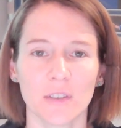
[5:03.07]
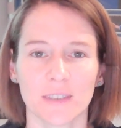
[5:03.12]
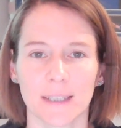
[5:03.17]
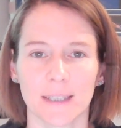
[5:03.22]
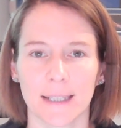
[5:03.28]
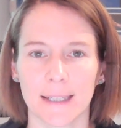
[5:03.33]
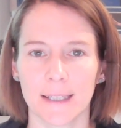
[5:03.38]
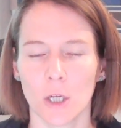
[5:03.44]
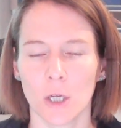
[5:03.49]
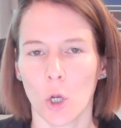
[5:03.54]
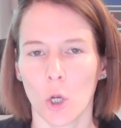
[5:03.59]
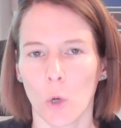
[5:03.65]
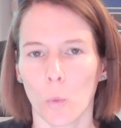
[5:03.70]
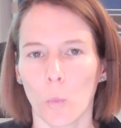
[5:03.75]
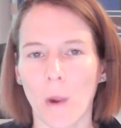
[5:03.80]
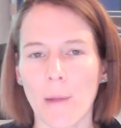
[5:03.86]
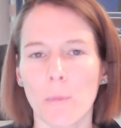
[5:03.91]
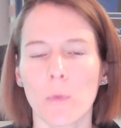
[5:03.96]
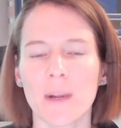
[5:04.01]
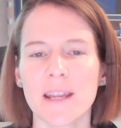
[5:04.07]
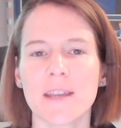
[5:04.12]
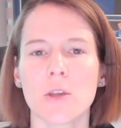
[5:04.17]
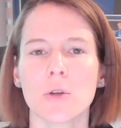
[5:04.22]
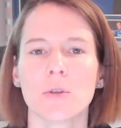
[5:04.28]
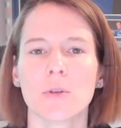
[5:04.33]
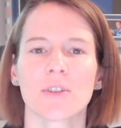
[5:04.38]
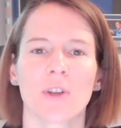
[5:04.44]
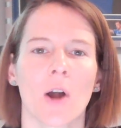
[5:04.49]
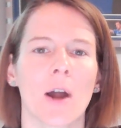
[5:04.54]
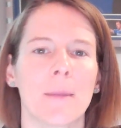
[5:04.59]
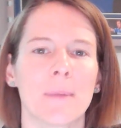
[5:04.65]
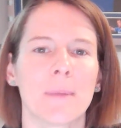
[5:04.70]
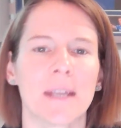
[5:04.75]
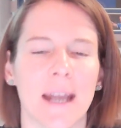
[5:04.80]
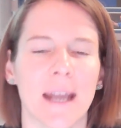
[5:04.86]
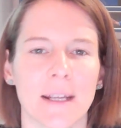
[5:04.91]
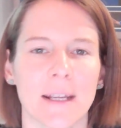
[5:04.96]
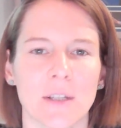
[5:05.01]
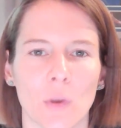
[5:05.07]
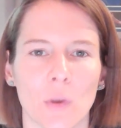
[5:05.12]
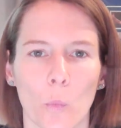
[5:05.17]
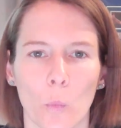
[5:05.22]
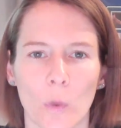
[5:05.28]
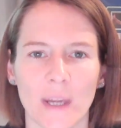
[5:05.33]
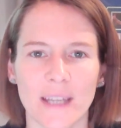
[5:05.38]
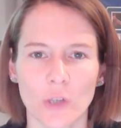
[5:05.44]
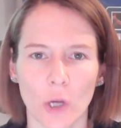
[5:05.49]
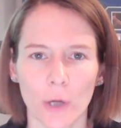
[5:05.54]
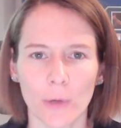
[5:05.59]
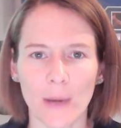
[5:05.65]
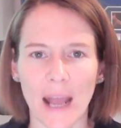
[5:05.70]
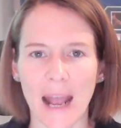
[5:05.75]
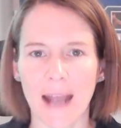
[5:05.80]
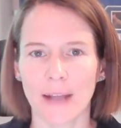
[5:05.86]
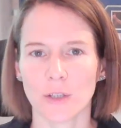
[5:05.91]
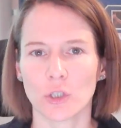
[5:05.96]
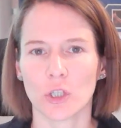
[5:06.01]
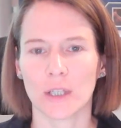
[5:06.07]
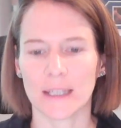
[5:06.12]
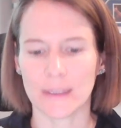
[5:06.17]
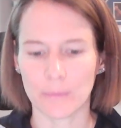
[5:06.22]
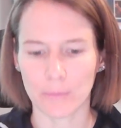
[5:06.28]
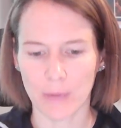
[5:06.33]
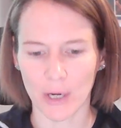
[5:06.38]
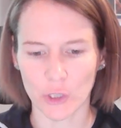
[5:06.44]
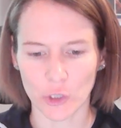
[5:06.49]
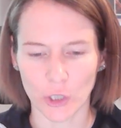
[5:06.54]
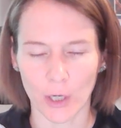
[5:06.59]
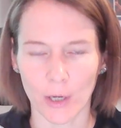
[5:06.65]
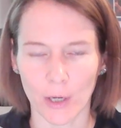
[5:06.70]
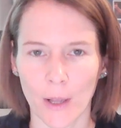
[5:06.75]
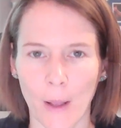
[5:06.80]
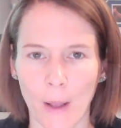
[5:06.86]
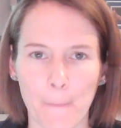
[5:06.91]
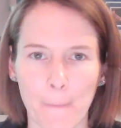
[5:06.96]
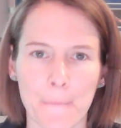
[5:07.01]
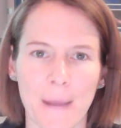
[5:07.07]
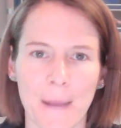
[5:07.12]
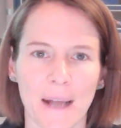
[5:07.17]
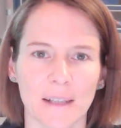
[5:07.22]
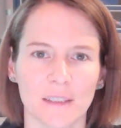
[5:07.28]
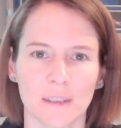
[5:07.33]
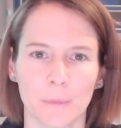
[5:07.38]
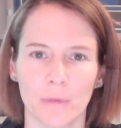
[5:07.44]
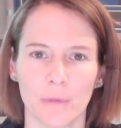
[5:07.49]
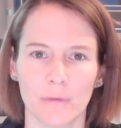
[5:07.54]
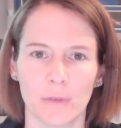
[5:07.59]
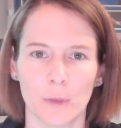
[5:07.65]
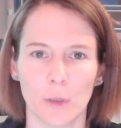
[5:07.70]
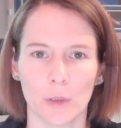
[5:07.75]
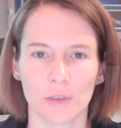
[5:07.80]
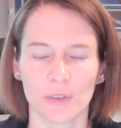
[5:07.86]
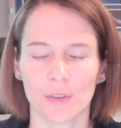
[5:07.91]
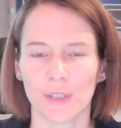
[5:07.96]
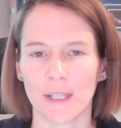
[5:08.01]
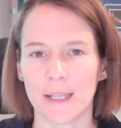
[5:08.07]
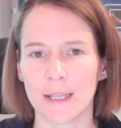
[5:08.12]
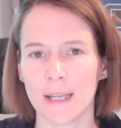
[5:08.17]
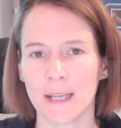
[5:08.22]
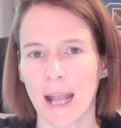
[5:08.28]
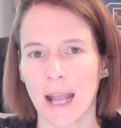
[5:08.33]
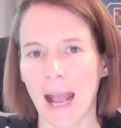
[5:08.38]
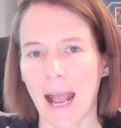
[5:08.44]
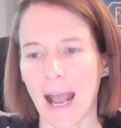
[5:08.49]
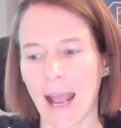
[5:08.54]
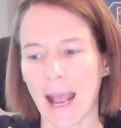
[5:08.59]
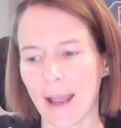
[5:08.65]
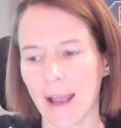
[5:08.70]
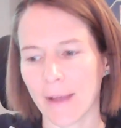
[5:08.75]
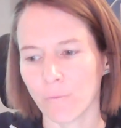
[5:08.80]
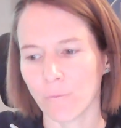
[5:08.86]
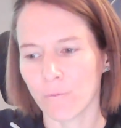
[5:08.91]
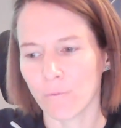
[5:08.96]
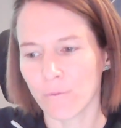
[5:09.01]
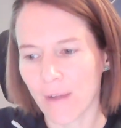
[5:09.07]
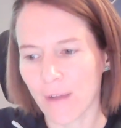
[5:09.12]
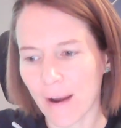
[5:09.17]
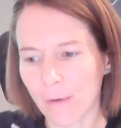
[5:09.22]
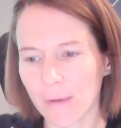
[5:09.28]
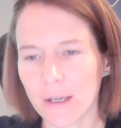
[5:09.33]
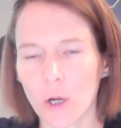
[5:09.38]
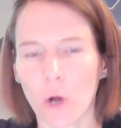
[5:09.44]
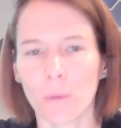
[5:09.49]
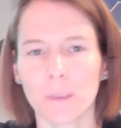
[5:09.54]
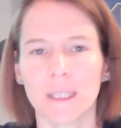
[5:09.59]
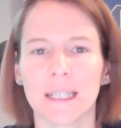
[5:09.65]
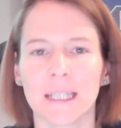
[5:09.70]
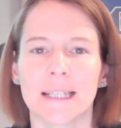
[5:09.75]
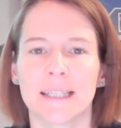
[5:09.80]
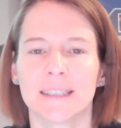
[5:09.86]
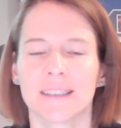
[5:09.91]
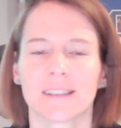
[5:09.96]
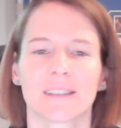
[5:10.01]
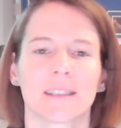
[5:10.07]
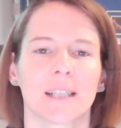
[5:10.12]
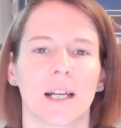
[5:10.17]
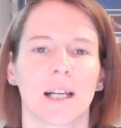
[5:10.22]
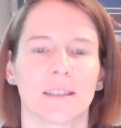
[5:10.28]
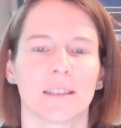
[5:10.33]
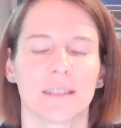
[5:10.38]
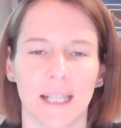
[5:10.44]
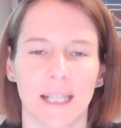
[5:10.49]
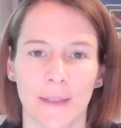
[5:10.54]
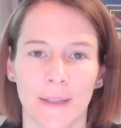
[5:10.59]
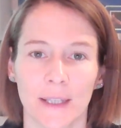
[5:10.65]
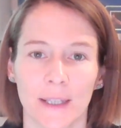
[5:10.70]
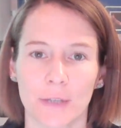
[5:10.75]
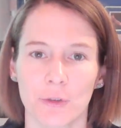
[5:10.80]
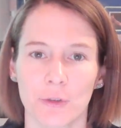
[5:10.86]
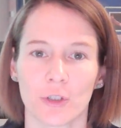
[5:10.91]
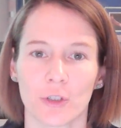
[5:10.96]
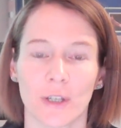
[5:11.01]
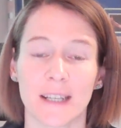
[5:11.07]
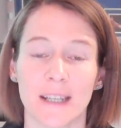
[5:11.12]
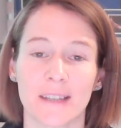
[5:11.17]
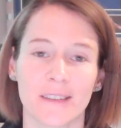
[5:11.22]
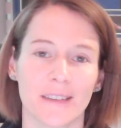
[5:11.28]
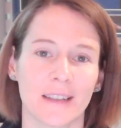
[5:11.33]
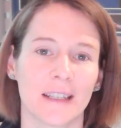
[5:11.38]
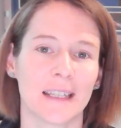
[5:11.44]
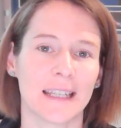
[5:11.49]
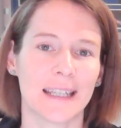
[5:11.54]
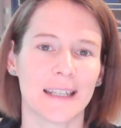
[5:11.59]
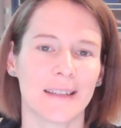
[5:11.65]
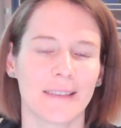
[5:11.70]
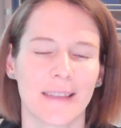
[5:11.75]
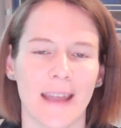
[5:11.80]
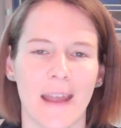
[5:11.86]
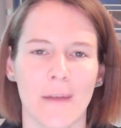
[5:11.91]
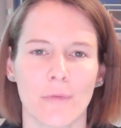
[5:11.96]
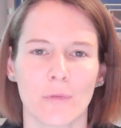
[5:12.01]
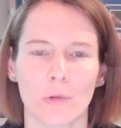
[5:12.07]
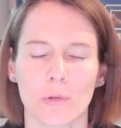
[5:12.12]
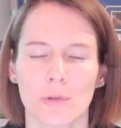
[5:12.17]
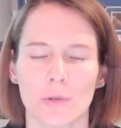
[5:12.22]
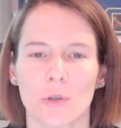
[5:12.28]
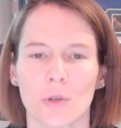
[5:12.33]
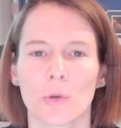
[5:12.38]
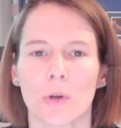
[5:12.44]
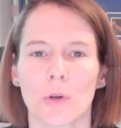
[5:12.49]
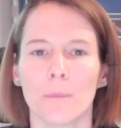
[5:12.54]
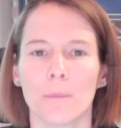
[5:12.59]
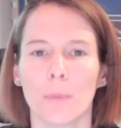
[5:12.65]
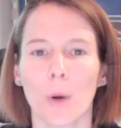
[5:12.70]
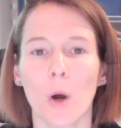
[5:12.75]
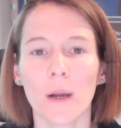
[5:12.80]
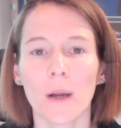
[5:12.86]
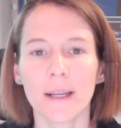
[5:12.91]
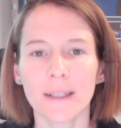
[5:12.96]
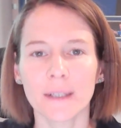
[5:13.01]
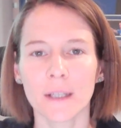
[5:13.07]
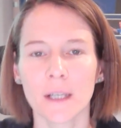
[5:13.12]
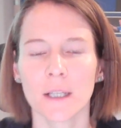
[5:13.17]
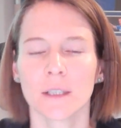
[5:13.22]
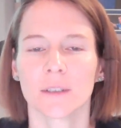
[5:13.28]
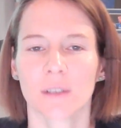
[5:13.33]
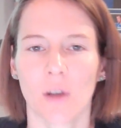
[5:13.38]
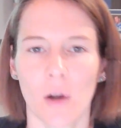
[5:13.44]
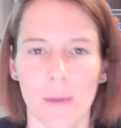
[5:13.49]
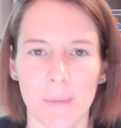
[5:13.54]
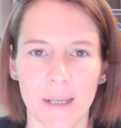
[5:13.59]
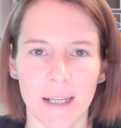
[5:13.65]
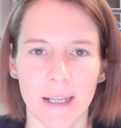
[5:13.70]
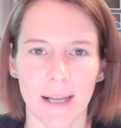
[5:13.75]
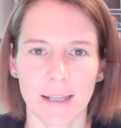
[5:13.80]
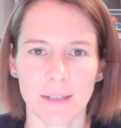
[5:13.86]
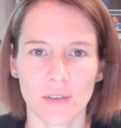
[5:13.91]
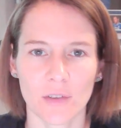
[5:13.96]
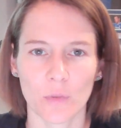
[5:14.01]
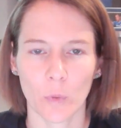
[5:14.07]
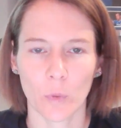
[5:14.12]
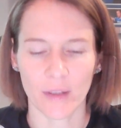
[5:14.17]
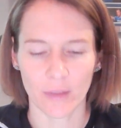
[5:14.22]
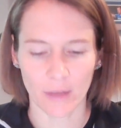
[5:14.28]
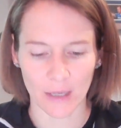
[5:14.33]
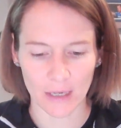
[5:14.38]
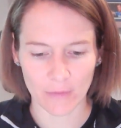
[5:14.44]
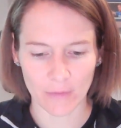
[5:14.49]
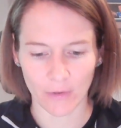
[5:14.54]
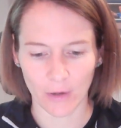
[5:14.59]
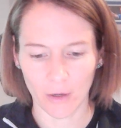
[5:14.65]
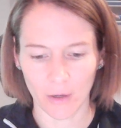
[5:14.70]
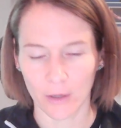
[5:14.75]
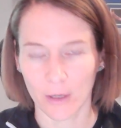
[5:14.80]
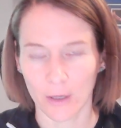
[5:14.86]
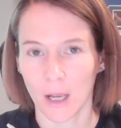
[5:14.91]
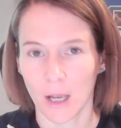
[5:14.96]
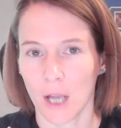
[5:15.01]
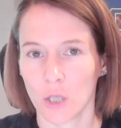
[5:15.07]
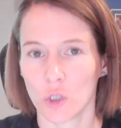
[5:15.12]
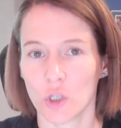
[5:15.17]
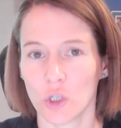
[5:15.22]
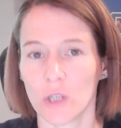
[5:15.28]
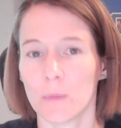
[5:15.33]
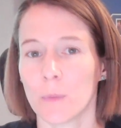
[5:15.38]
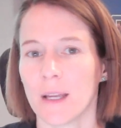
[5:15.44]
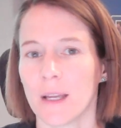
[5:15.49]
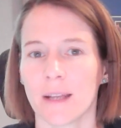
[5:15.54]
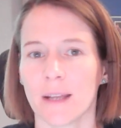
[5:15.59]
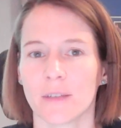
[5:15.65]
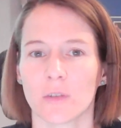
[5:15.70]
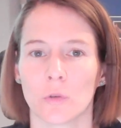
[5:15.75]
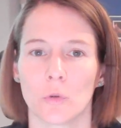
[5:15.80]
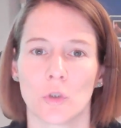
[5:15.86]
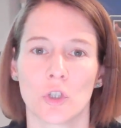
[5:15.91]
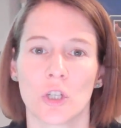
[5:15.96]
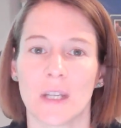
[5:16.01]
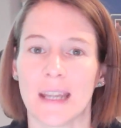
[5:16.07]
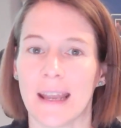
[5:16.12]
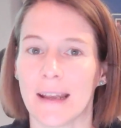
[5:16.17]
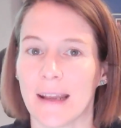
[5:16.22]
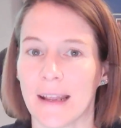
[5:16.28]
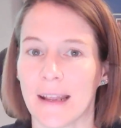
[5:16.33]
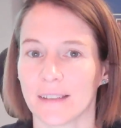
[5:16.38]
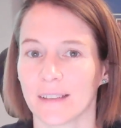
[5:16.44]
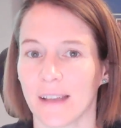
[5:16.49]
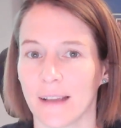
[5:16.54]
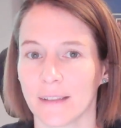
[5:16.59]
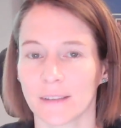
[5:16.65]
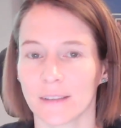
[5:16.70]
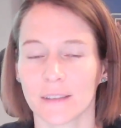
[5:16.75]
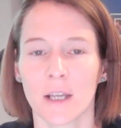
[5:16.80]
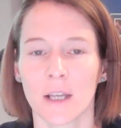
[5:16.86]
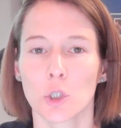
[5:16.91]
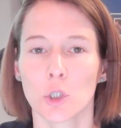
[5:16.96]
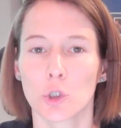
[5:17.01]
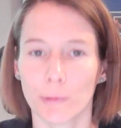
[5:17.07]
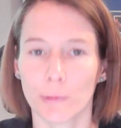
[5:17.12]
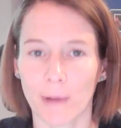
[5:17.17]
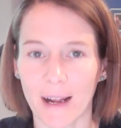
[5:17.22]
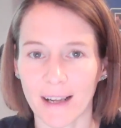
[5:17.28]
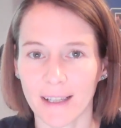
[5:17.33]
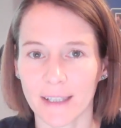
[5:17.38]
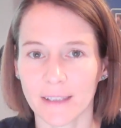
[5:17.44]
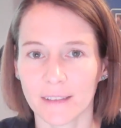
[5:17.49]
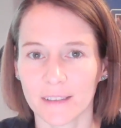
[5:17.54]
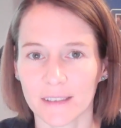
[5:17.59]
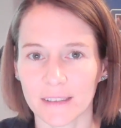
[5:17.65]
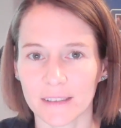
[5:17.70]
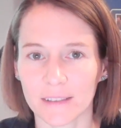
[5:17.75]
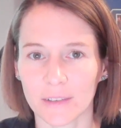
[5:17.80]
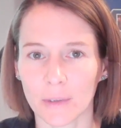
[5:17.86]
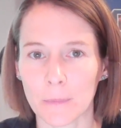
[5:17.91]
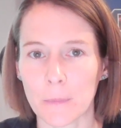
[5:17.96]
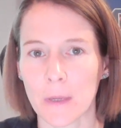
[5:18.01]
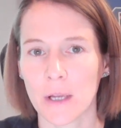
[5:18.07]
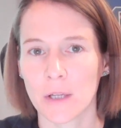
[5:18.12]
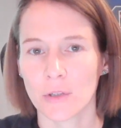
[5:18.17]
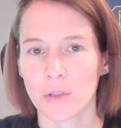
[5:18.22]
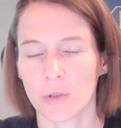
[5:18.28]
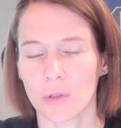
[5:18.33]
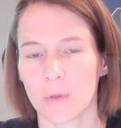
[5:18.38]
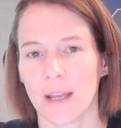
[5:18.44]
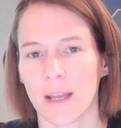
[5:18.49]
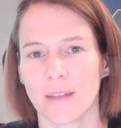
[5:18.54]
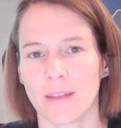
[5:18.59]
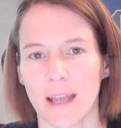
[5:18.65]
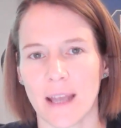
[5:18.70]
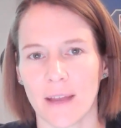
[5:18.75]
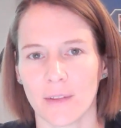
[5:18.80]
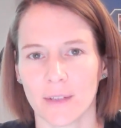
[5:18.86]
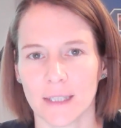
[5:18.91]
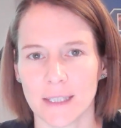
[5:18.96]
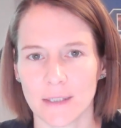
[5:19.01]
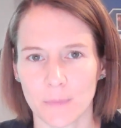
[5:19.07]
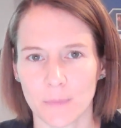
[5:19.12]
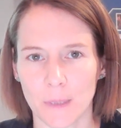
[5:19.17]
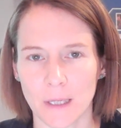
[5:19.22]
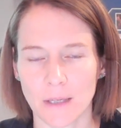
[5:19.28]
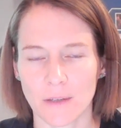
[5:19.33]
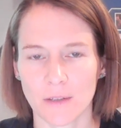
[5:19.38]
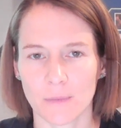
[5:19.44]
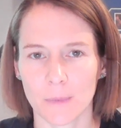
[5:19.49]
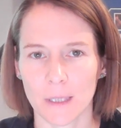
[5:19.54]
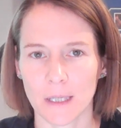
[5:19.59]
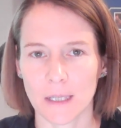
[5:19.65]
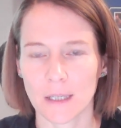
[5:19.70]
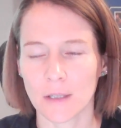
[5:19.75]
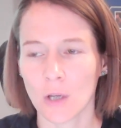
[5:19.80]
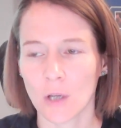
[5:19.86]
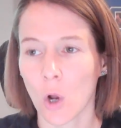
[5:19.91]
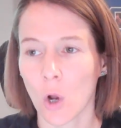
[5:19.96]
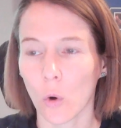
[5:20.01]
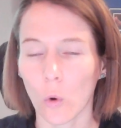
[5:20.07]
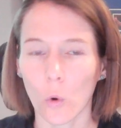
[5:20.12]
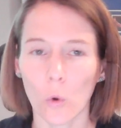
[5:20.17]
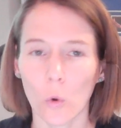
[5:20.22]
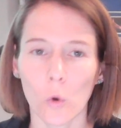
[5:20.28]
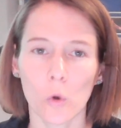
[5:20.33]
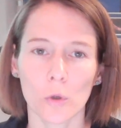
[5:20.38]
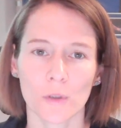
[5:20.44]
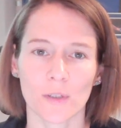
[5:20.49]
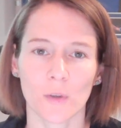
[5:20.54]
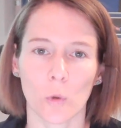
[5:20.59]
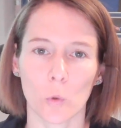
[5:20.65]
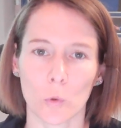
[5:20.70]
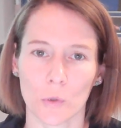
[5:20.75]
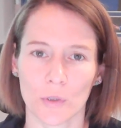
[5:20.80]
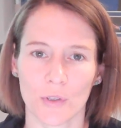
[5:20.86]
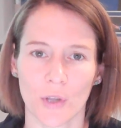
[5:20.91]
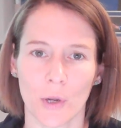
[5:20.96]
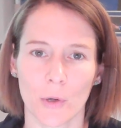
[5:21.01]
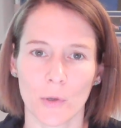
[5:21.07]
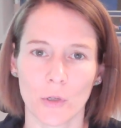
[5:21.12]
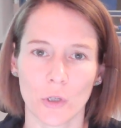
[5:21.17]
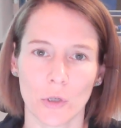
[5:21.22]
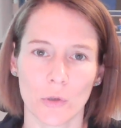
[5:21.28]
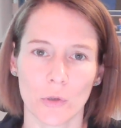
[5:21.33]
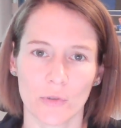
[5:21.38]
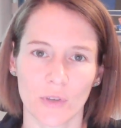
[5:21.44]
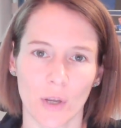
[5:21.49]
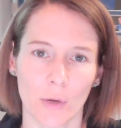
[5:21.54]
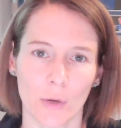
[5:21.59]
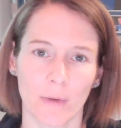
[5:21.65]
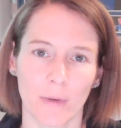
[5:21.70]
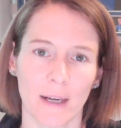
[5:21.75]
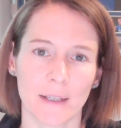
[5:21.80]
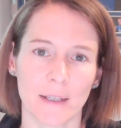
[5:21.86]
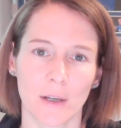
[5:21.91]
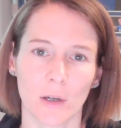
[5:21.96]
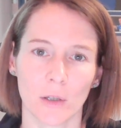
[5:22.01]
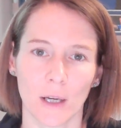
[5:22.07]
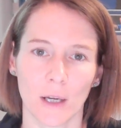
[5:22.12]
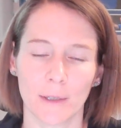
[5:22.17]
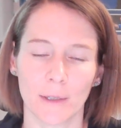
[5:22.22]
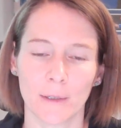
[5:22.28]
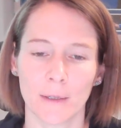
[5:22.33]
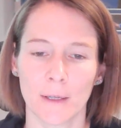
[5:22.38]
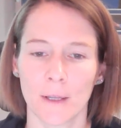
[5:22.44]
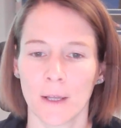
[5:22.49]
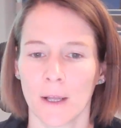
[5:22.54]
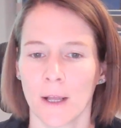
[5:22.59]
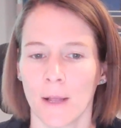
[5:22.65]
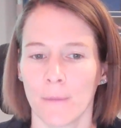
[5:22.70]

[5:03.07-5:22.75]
Firstly, when we use timing gates, we don't actually measure maximum velocity. And very commonly discussed in the literature is the need, therefore, to combine timing gates with either a GPS or GNSS tracking system to get the athlete's peak speed, or to also use a radar gun